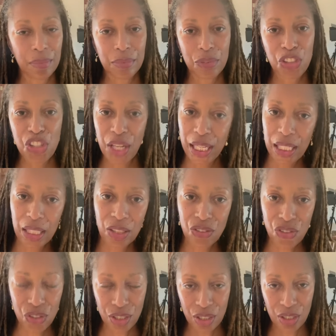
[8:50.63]

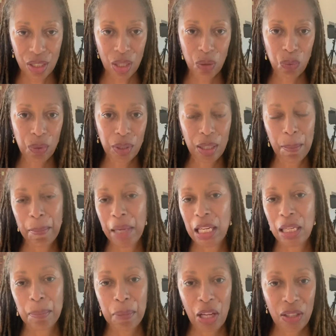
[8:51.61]
change. When the
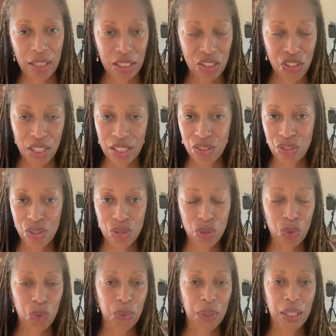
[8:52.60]
metabolic changes are
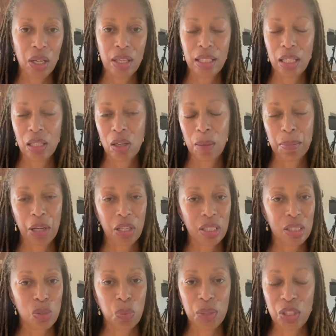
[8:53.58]
going on in our
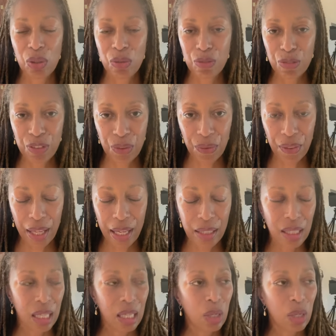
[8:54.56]
bodies, we don't feel that.